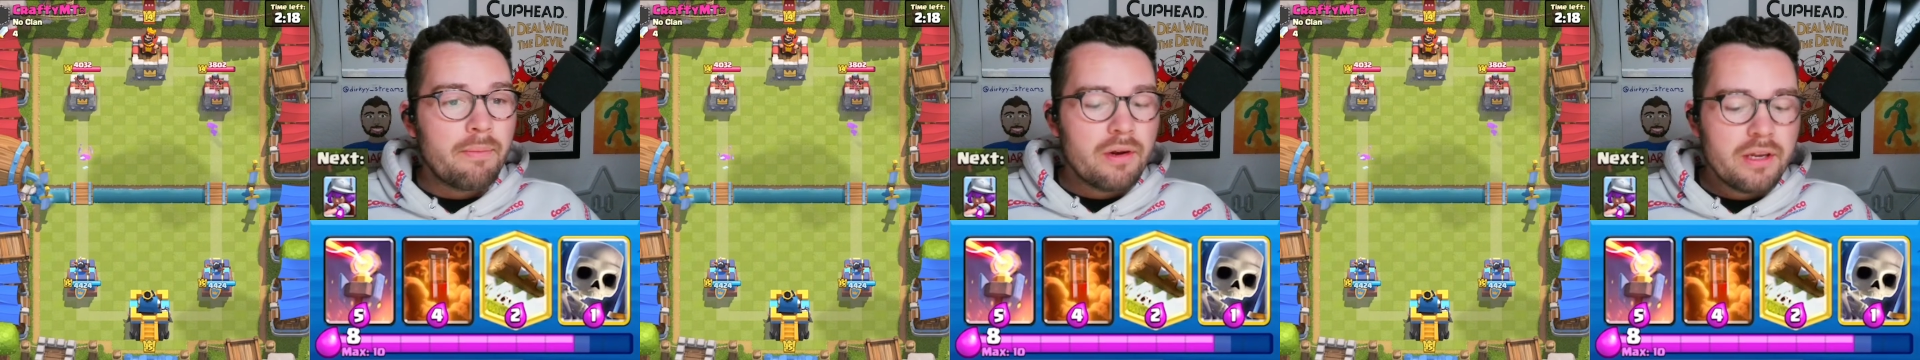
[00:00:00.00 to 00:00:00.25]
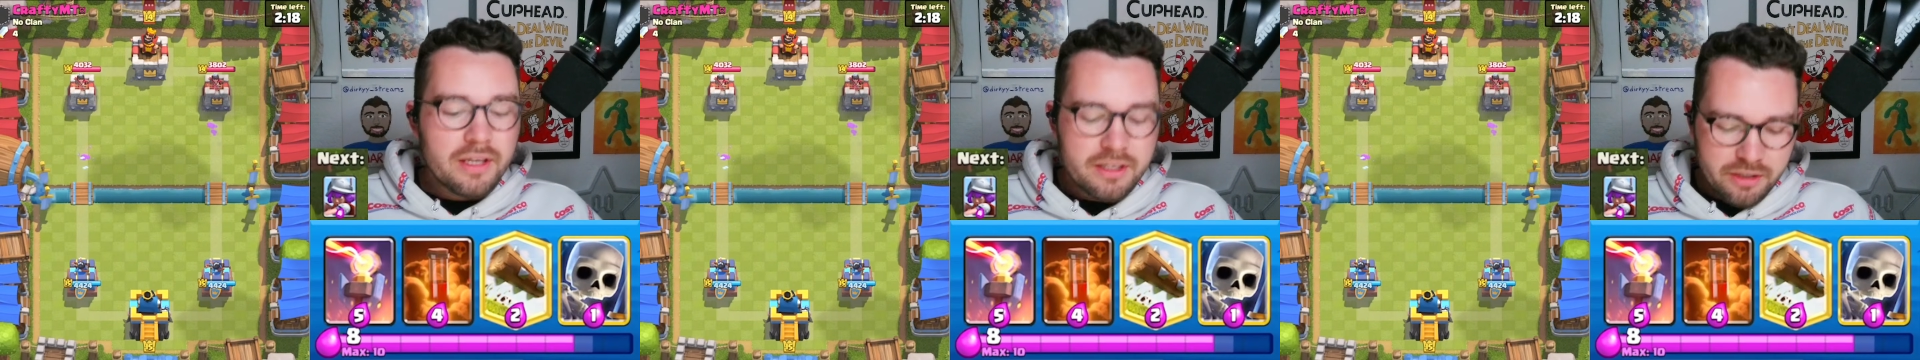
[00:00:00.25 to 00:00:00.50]

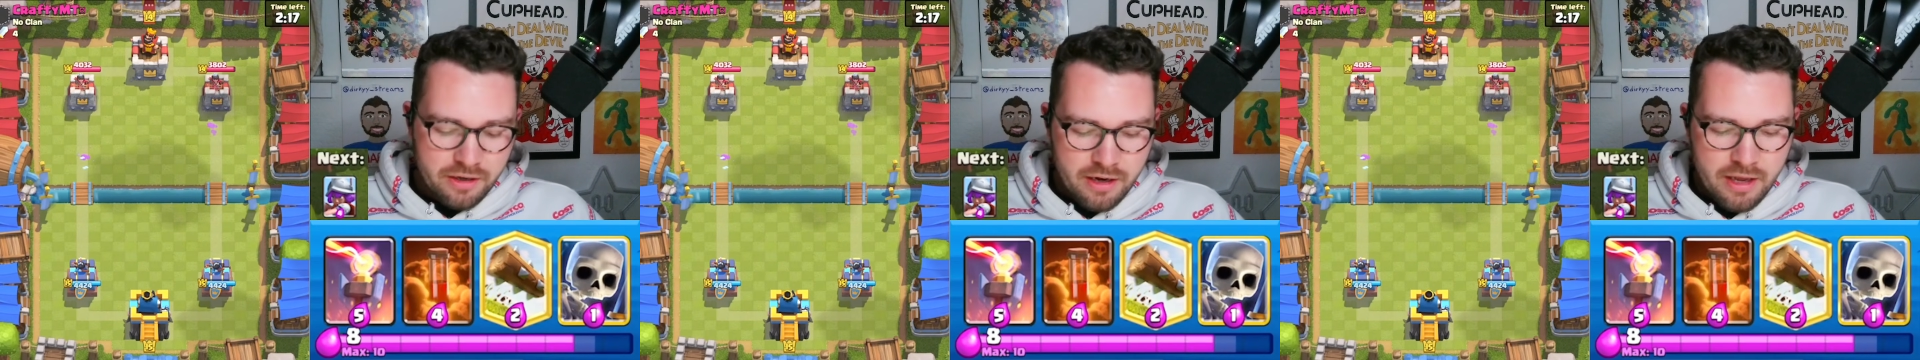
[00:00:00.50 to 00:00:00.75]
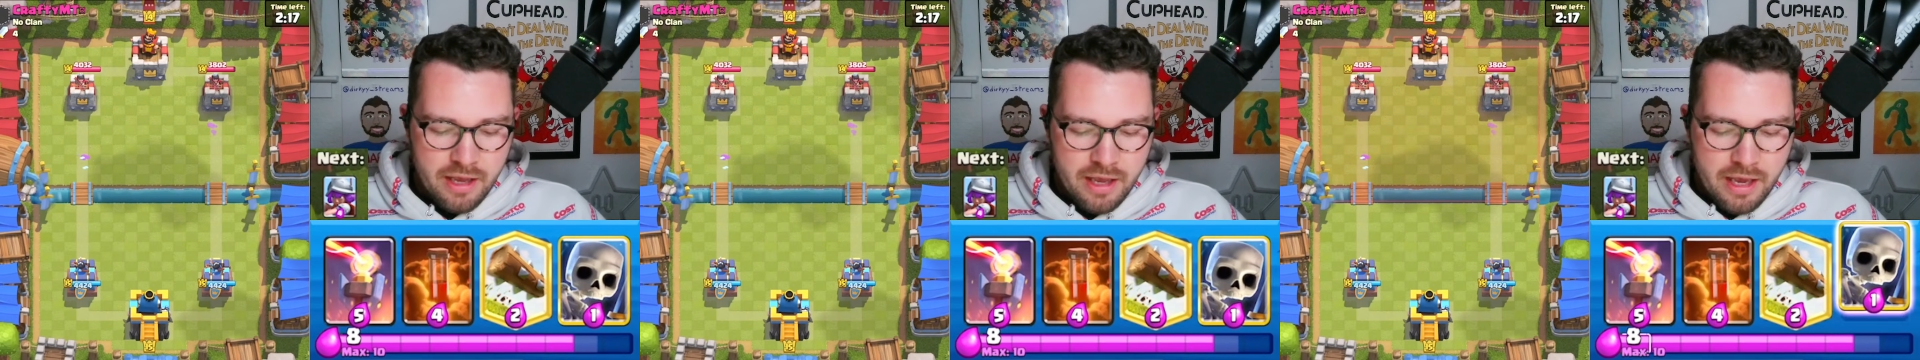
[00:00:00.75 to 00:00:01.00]
Elixir,
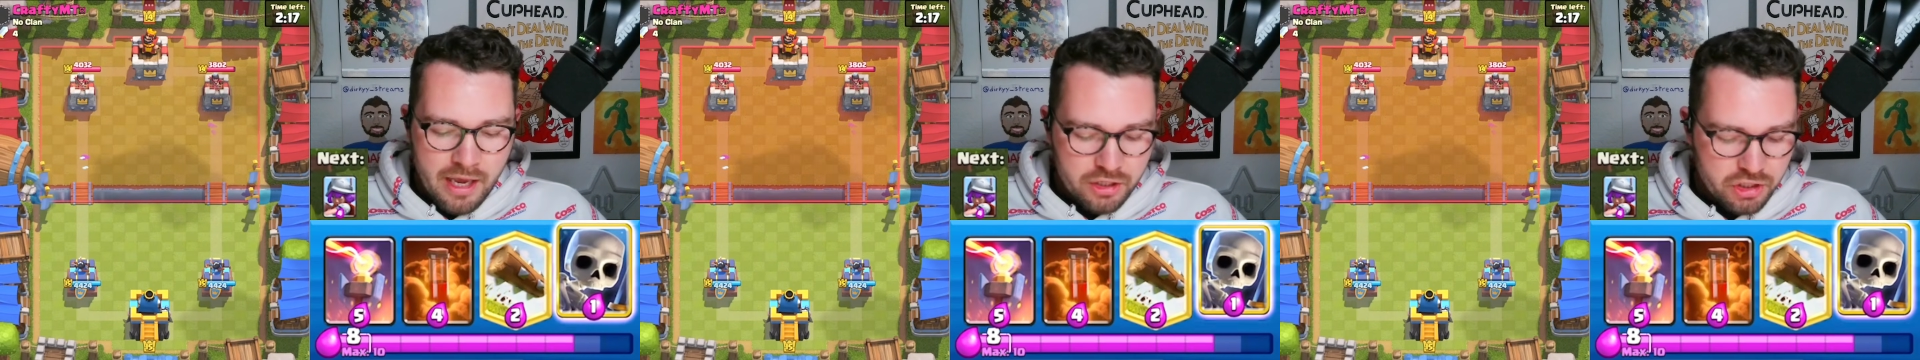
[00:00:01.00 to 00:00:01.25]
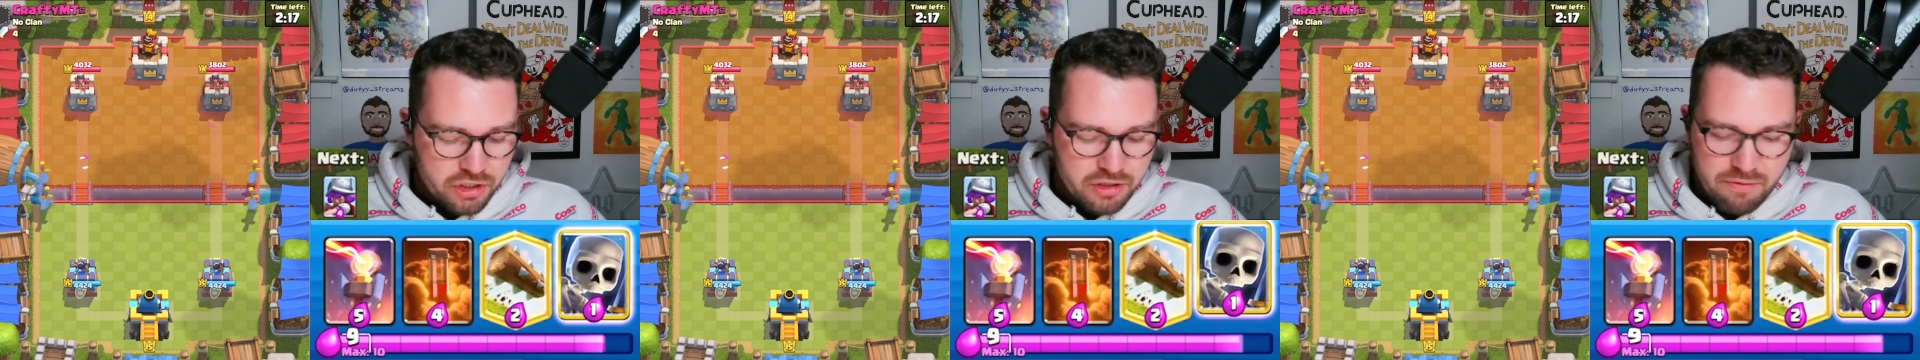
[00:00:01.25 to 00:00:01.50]
and
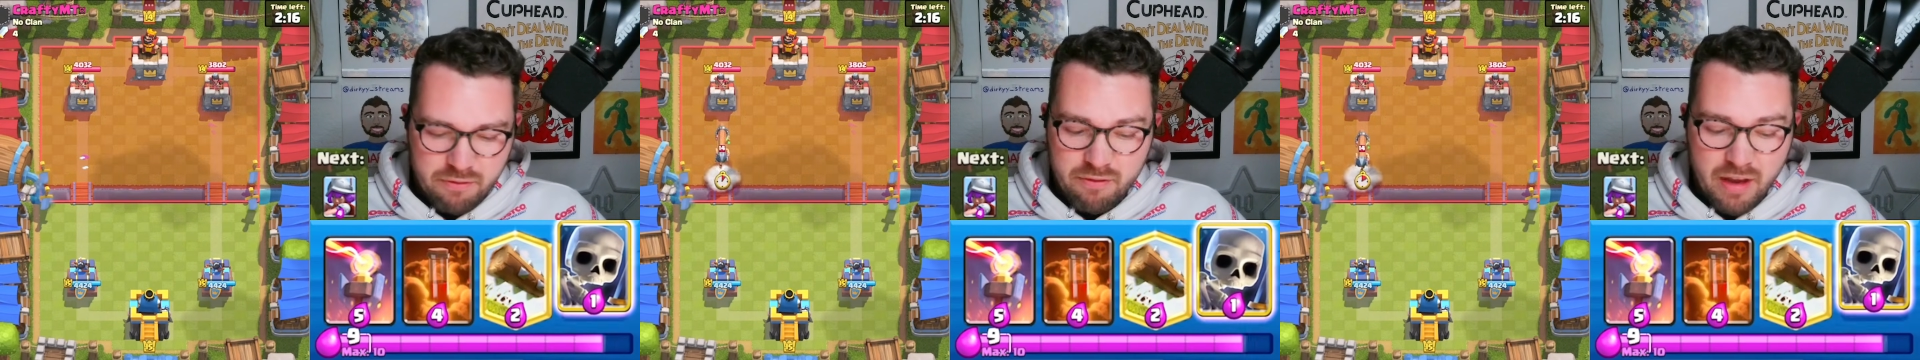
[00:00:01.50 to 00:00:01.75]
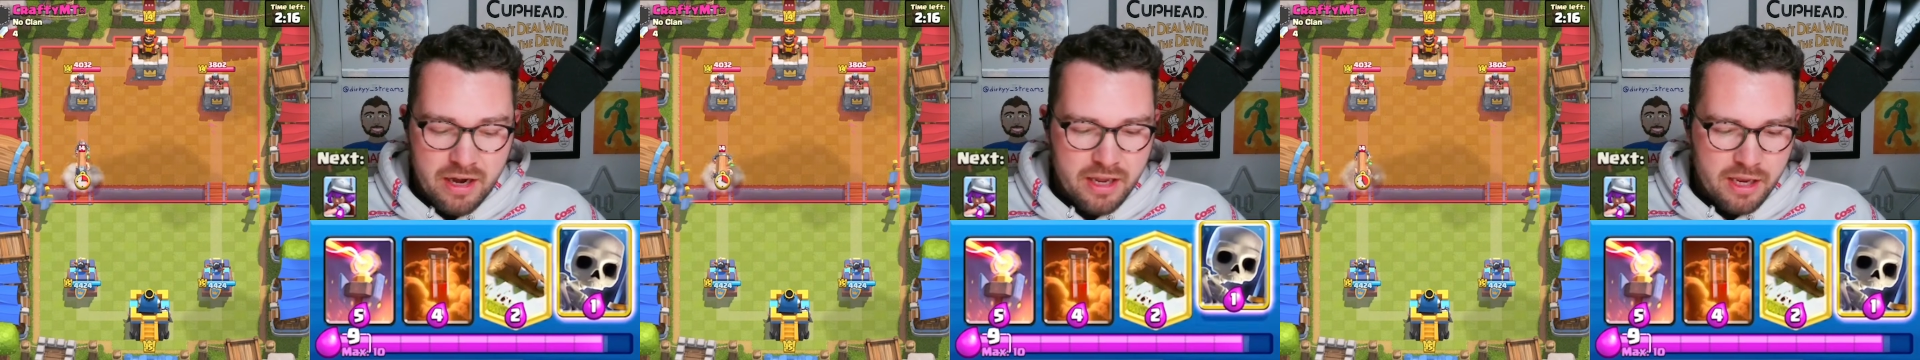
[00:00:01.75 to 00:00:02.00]
just
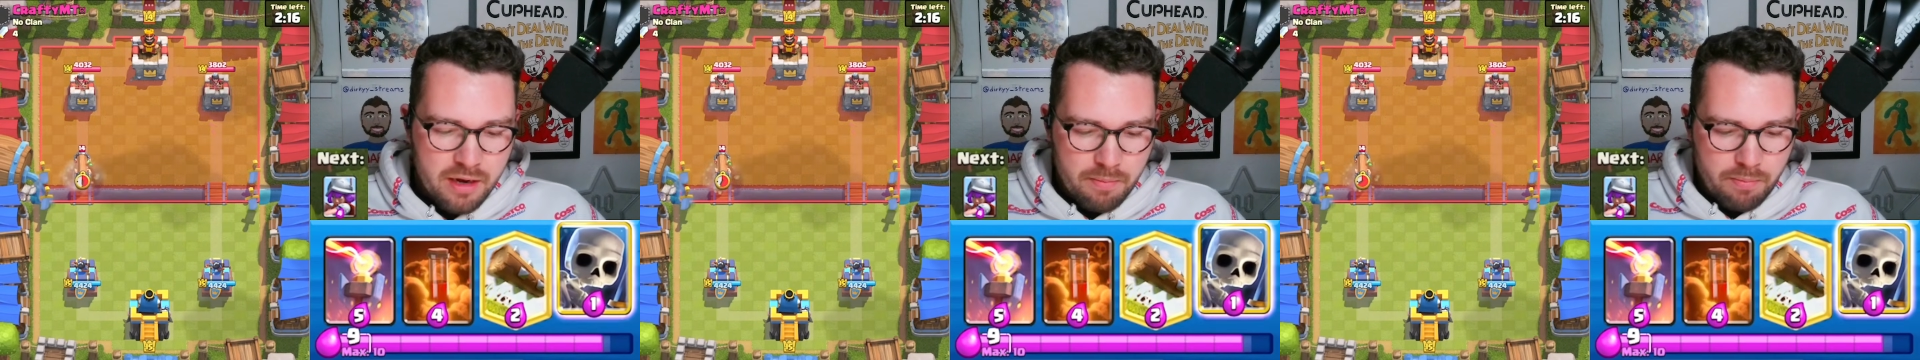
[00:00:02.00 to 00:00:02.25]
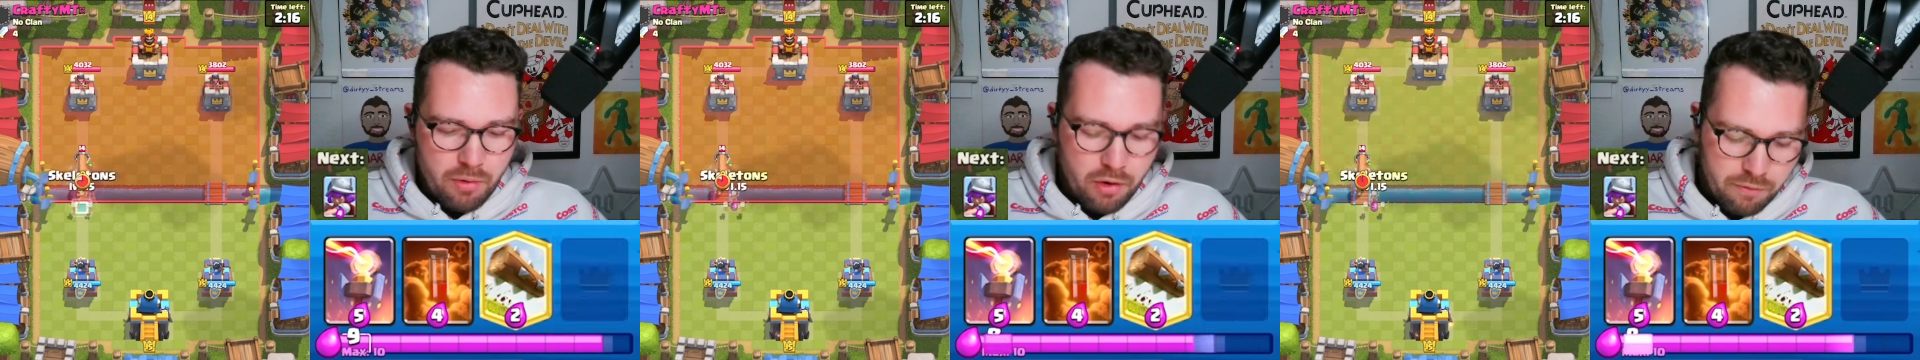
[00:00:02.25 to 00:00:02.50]
defending
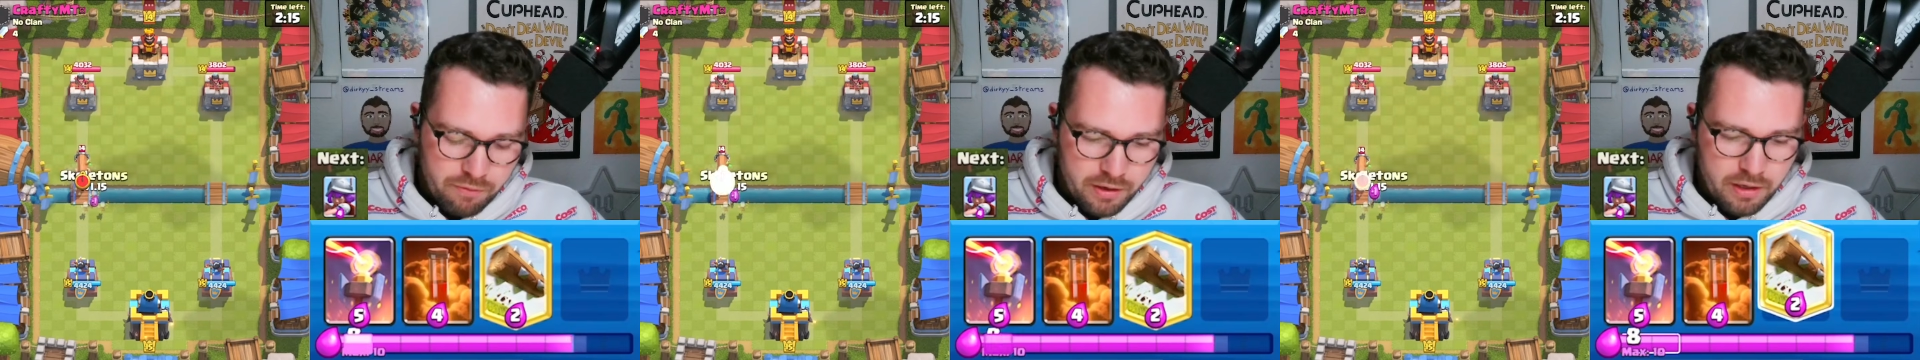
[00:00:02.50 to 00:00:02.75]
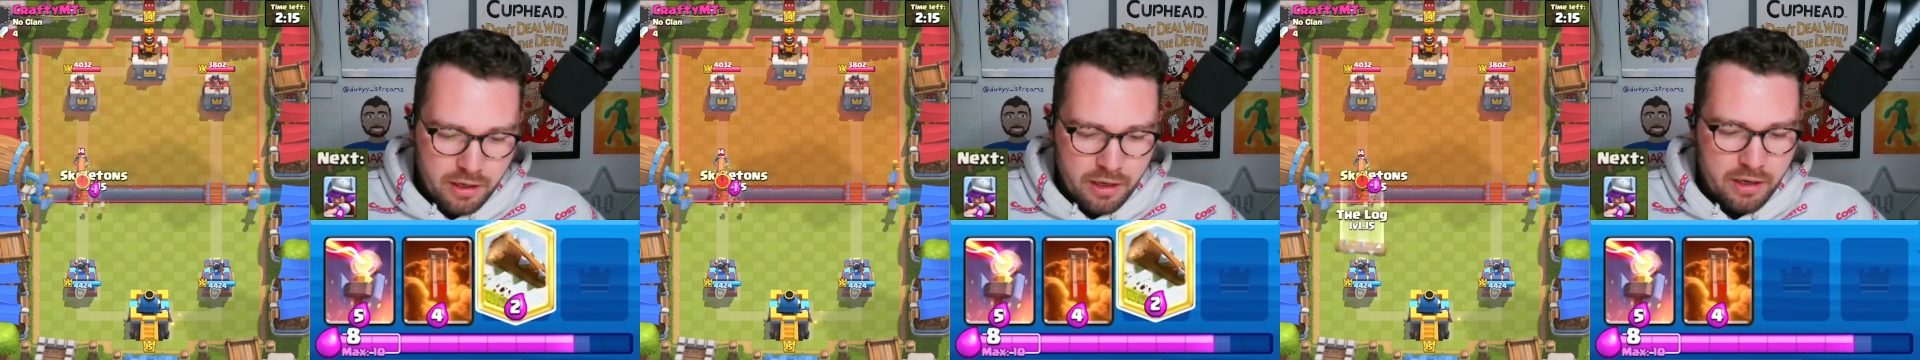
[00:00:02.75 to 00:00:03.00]

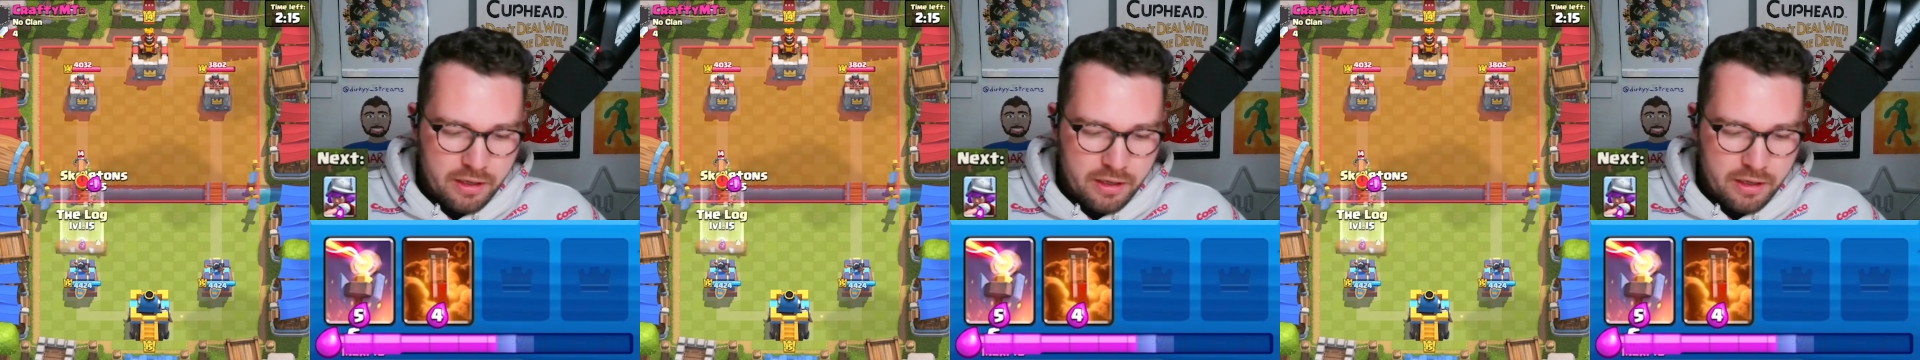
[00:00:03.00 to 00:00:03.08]
perfectly.